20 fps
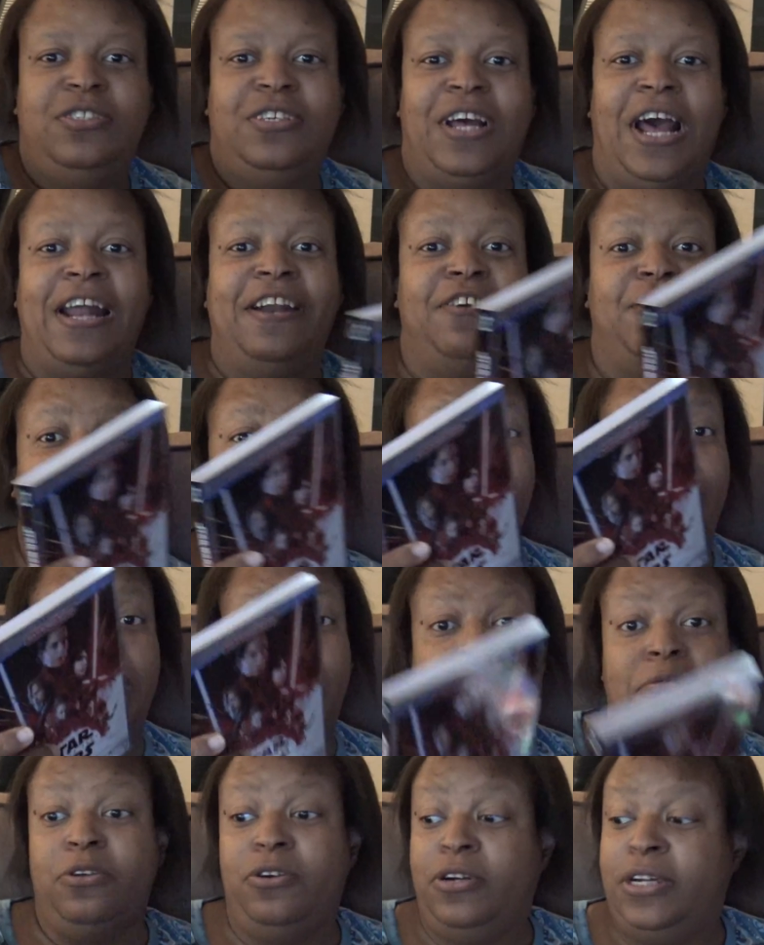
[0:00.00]
I don't know what
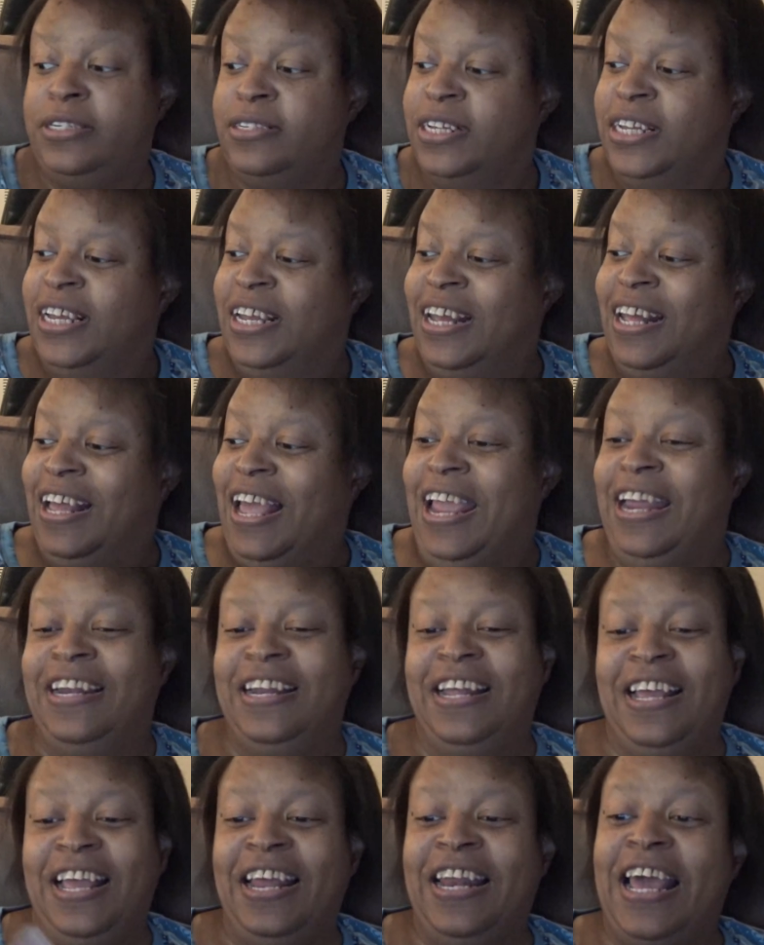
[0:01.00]
I'm doing.
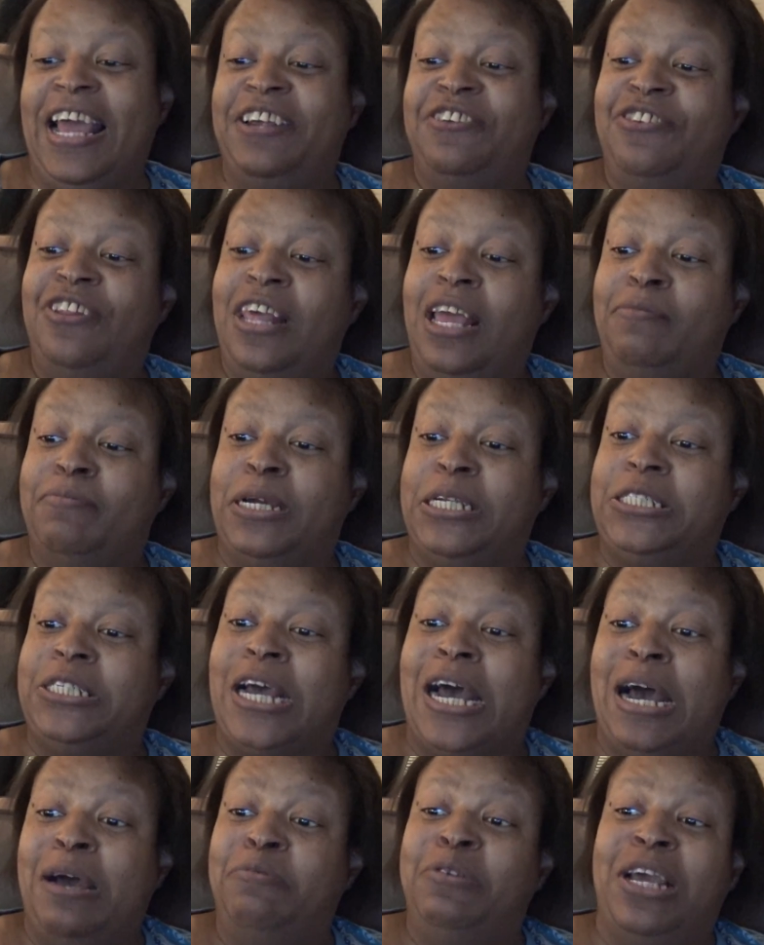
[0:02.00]
And actually, at my
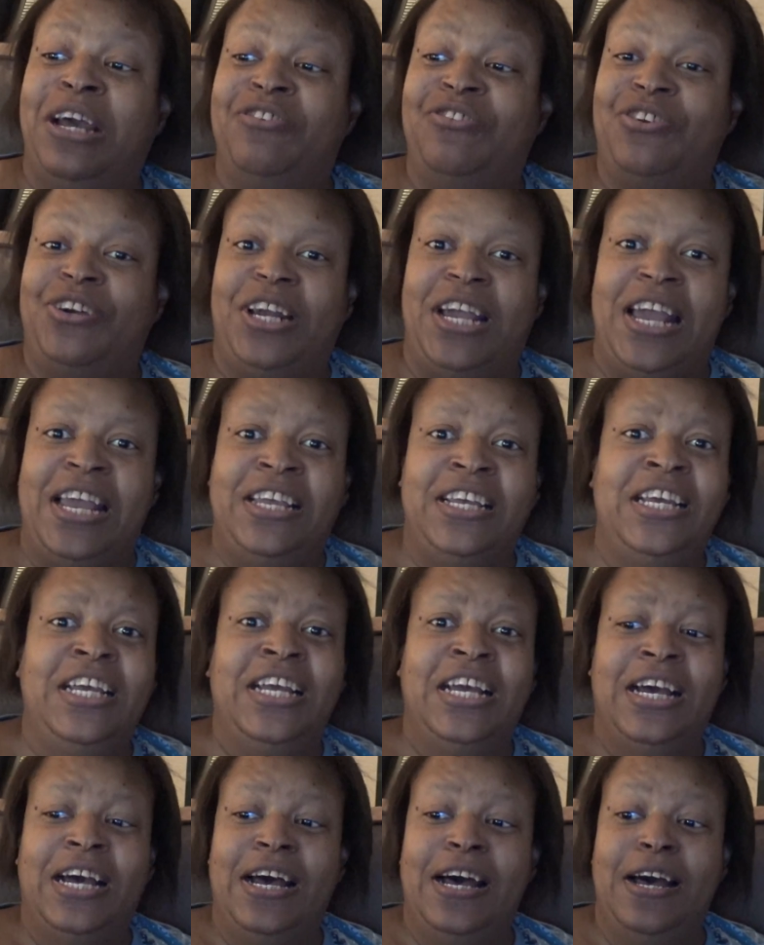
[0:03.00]
job yesterday,
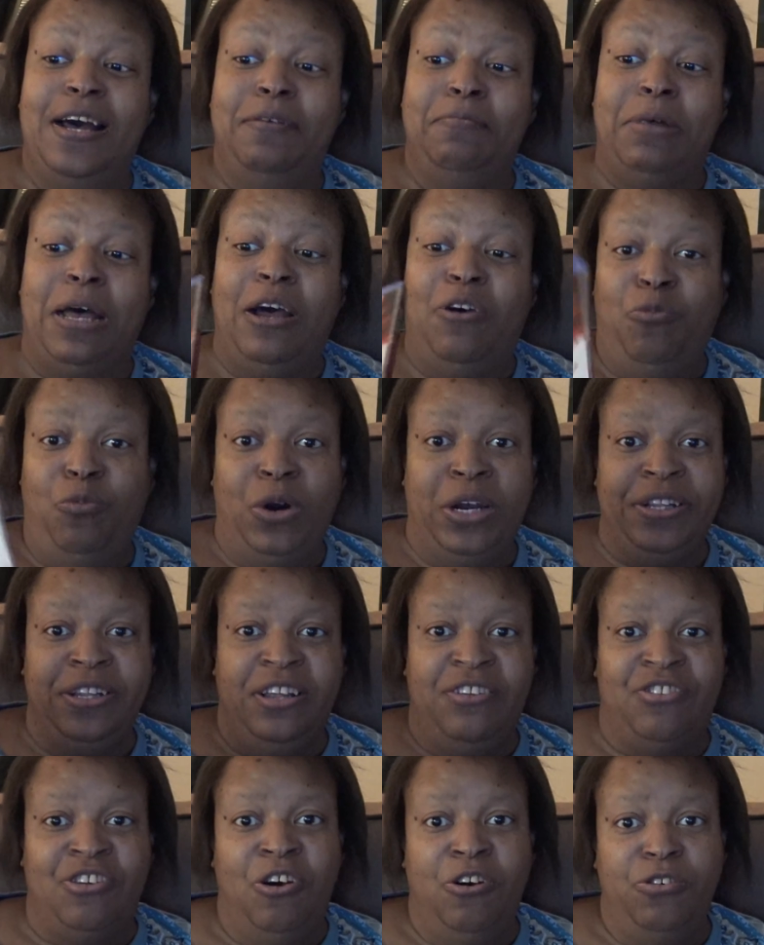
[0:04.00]
I won
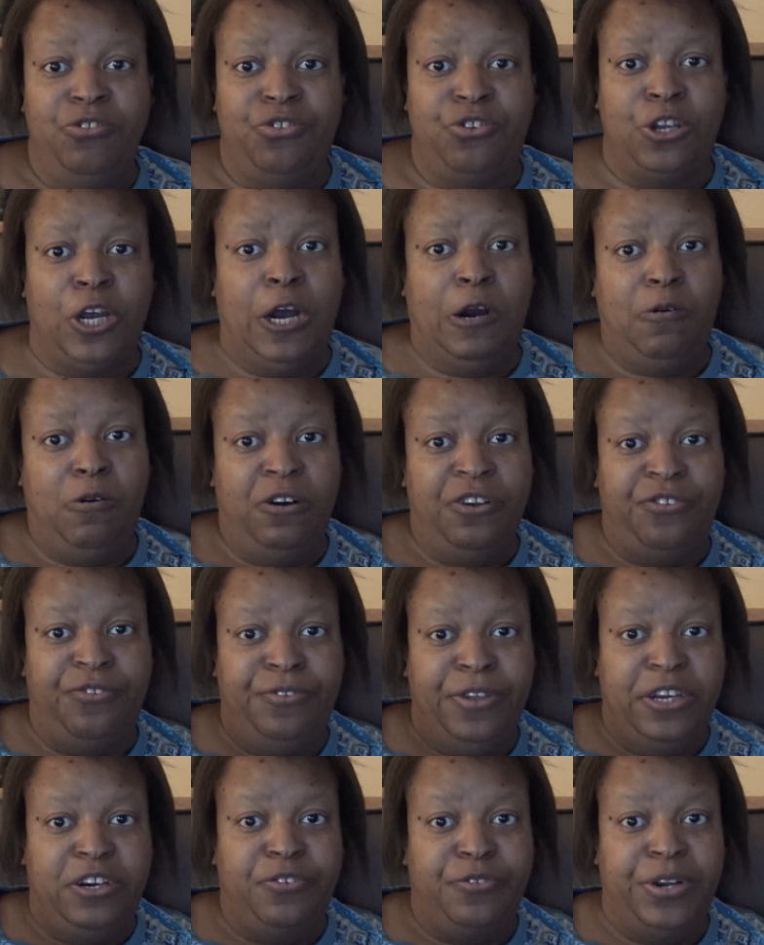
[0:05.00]
this whole Star Wars
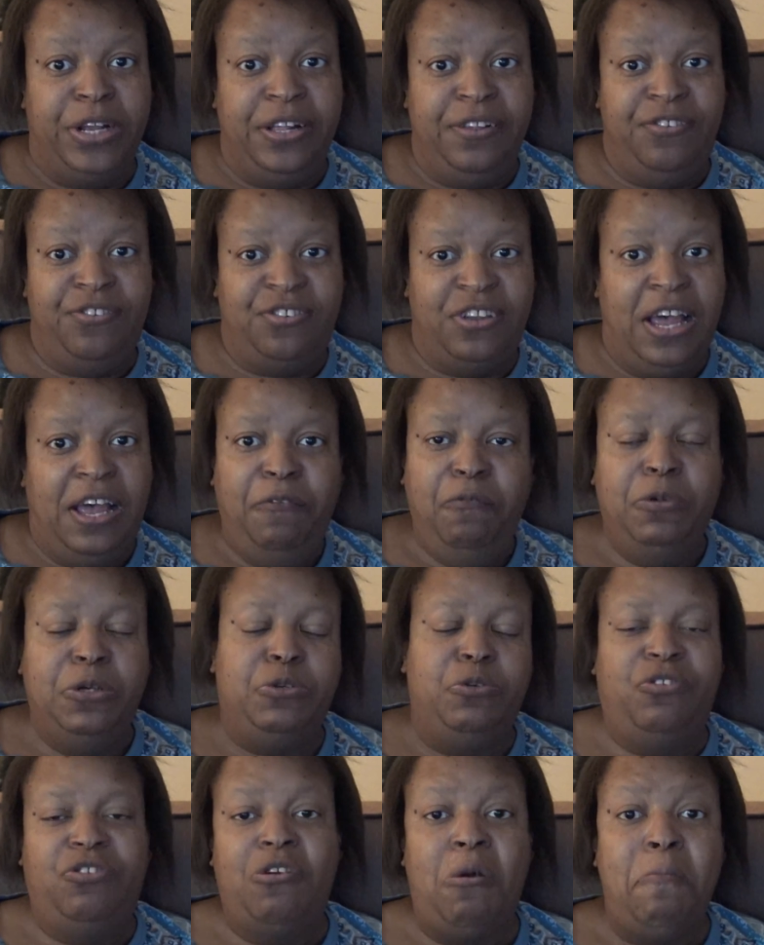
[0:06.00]
figurine set,
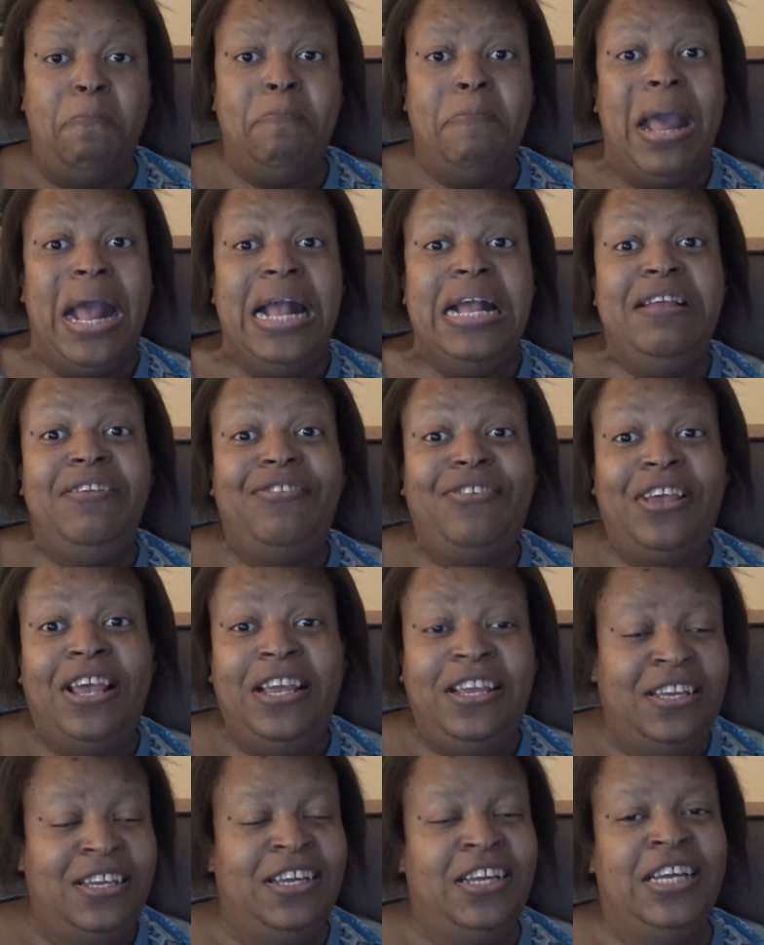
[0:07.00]
which was
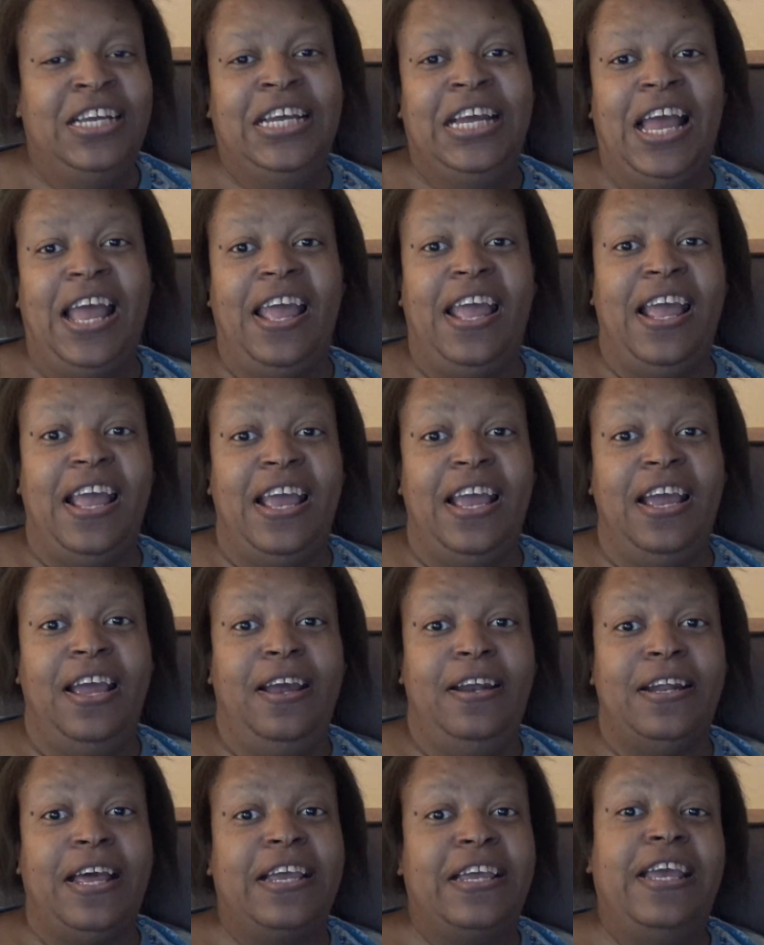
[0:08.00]
amazing.
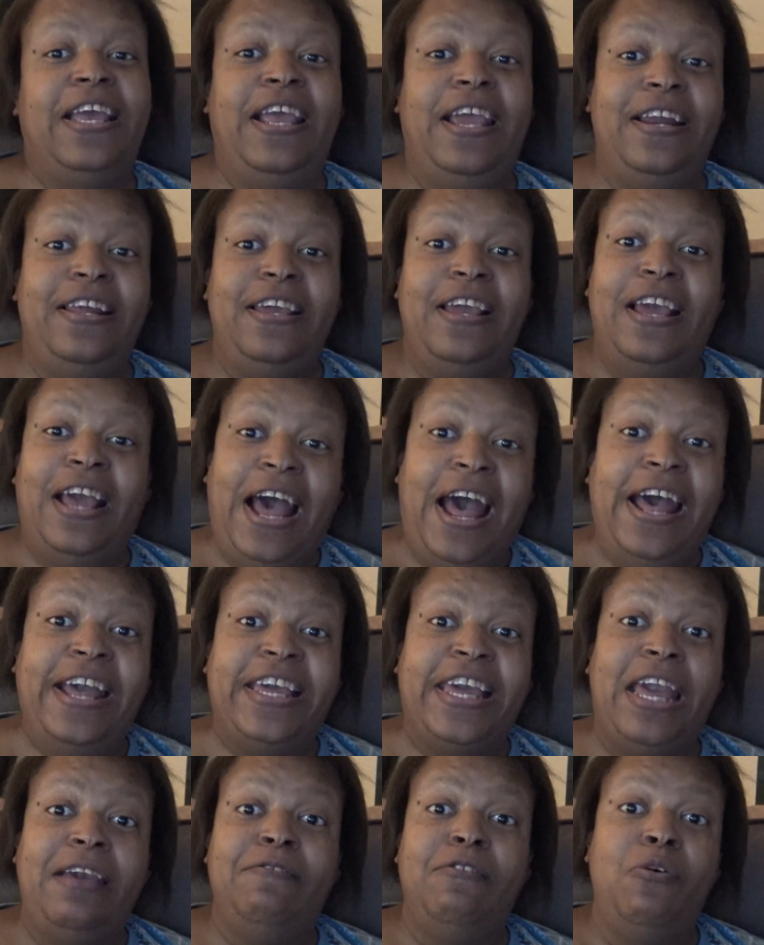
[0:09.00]
And like an idiot, I
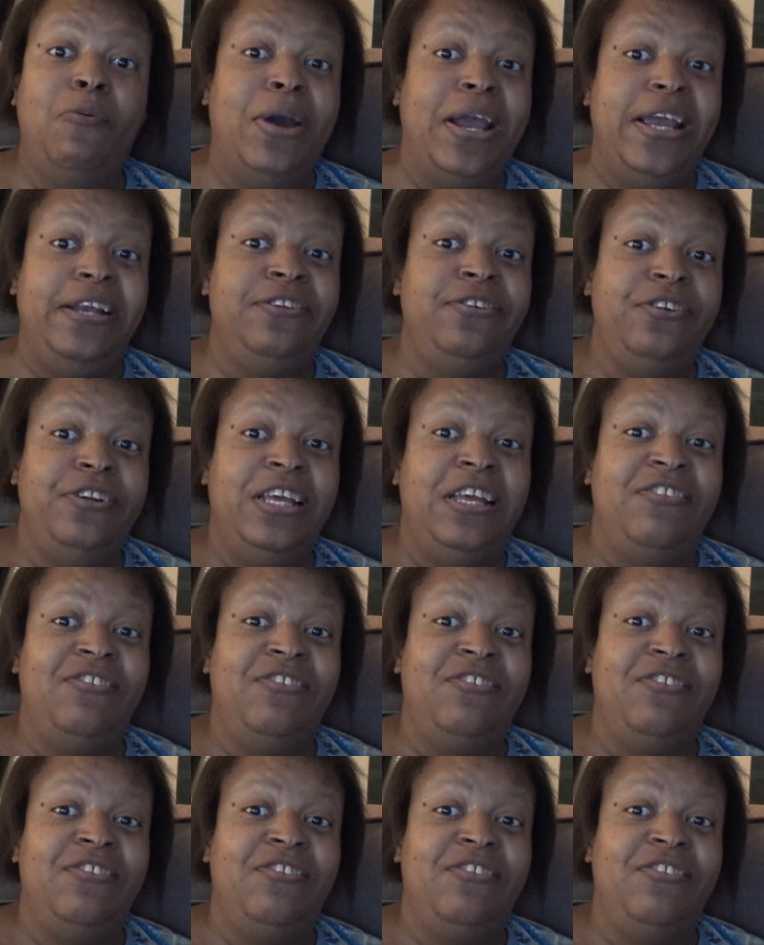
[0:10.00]
gave it away to